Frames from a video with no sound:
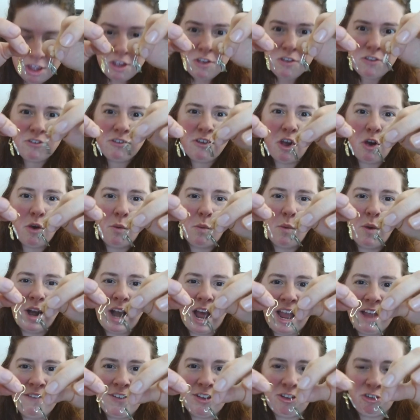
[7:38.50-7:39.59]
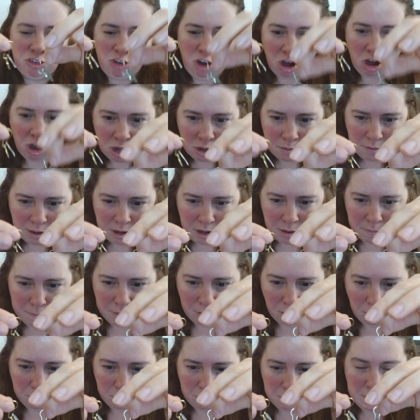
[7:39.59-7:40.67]
So when I have a charm on a
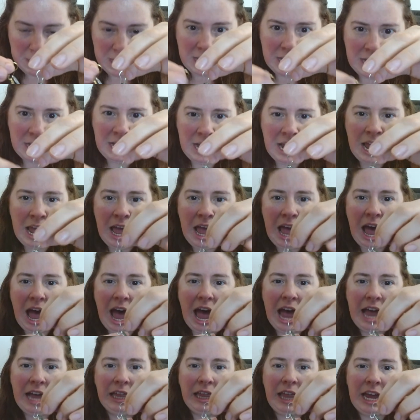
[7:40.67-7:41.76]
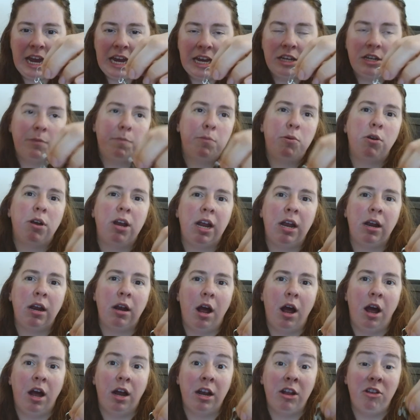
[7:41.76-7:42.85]
bulb pin, I like to put it
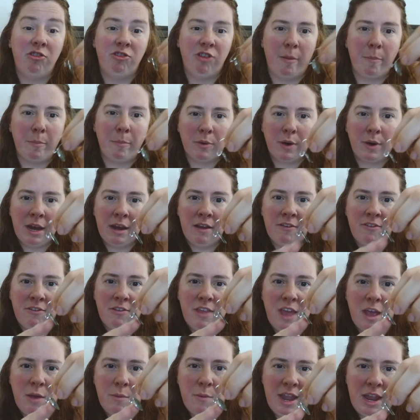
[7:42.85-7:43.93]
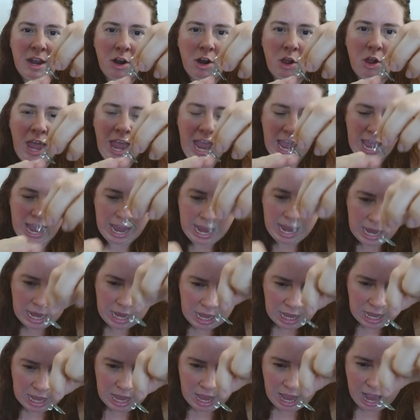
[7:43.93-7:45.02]
on a jump ring so that way it'll hang
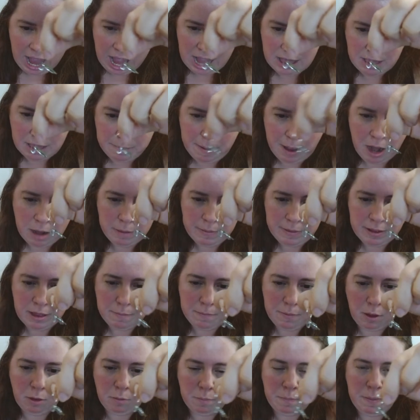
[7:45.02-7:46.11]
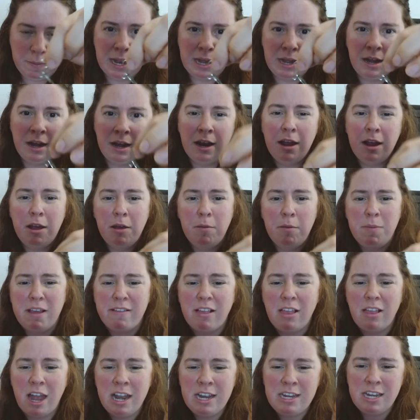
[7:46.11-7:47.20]
at the bottom of the bulb pin because a
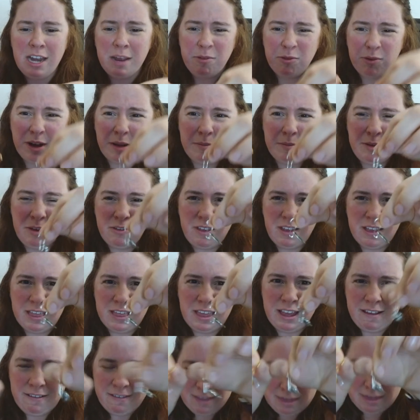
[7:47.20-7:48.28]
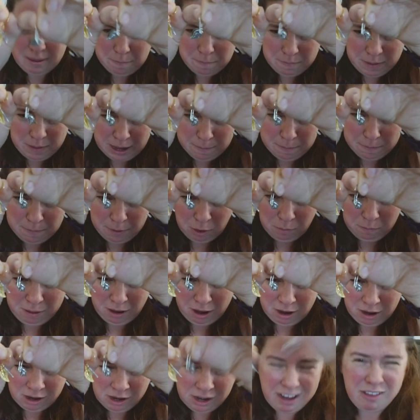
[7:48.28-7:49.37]
lot of times when I'm using these, the big bulb
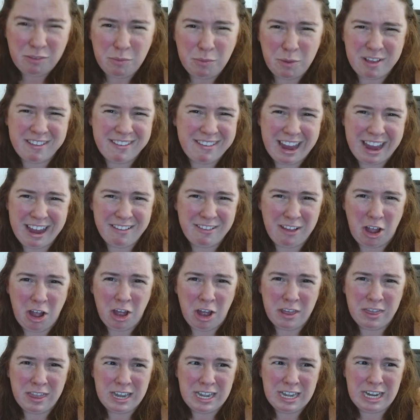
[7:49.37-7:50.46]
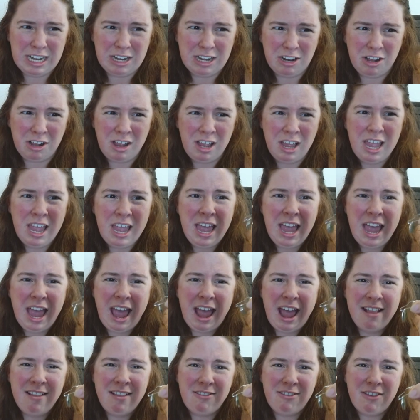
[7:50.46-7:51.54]
part is what stays on the needle
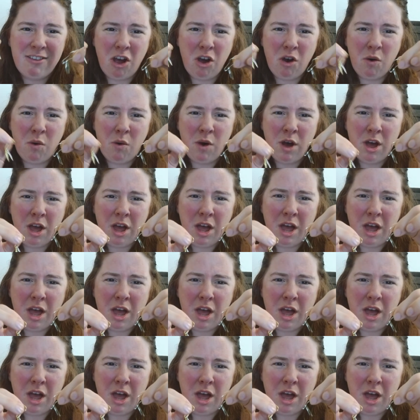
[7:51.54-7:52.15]
and so